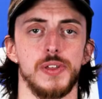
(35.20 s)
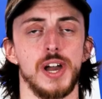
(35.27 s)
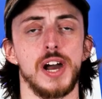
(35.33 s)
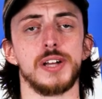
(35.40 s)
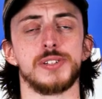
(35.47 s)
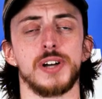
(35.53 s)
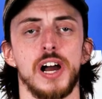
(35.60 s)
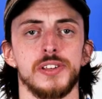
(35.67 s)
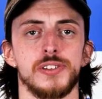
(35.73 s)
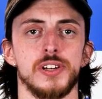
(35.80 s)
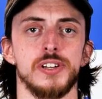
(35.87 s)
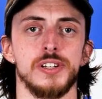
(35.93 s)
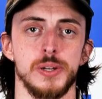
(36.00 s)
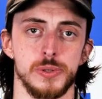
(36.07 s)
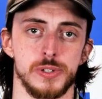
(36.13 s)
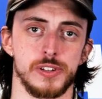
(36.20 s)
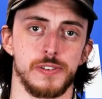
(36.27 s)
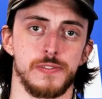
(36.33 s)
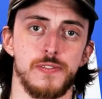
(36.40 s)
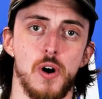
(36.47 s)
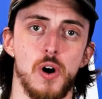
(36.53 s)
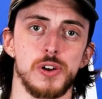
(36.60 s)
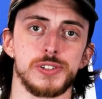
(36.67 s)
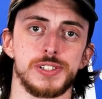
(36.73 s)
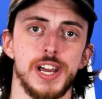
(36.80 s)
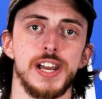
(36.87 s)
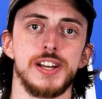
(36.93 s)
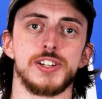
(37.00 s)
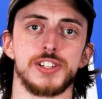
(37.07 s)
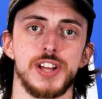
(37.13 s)
The AirTitan uses a
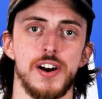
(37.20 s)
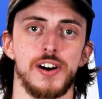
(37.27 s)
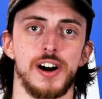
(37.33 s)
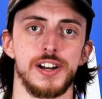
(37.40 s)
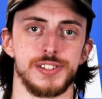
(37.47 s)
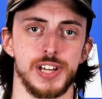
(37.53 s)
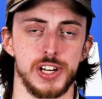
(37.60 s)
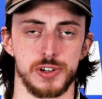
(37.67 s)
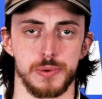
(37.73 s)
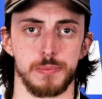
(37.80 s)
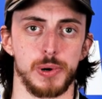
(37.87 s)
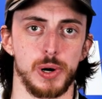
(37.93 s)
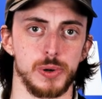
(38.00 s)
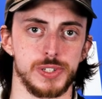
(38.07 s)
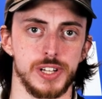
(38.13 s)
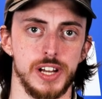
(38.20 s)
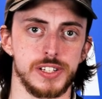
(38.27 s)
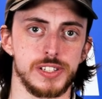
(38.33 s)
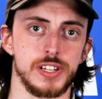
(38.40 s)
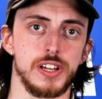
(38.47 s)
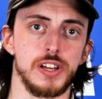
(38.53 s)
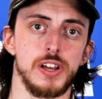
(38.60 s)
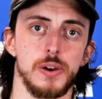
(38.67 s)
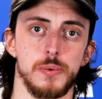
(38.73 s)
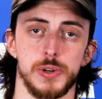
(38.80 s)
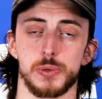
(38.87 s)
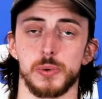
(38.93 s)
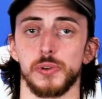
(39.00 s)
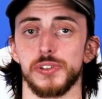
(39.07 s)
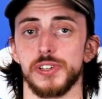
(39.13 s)
four-stage sterilization process,
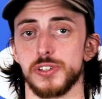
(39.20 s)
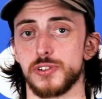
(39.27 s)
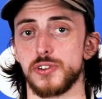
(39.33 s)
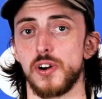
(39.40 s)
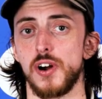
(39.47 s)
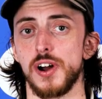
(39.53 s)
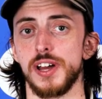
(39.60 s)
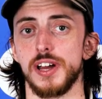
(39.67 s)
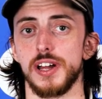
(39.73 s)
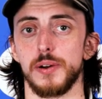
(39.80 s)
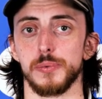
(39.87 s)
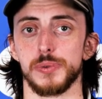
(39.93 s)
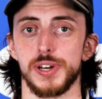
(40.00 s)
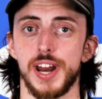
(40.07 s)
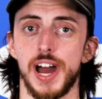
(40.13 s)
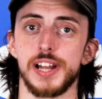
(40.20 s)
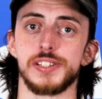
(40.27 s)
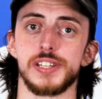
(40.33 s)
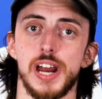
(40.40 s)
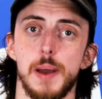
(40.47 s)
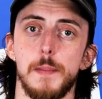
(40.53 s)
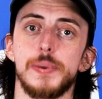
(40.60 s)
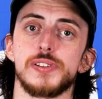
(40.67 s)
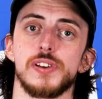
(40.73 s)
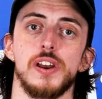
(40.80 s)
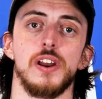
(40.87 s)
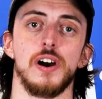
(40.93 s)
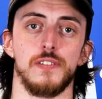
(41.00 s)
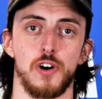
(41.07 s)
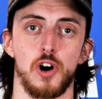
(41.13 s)
which will destroy up to
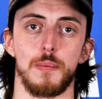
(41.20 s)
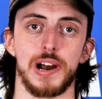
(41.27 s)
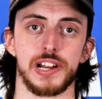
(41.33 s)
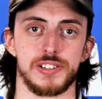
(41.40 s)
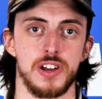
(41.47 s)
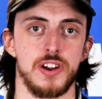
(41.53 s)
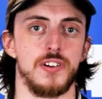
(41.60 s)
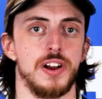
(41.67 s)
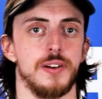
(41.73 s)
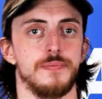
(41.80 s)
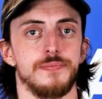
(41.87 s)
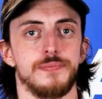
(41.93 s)
99% of all bacteria.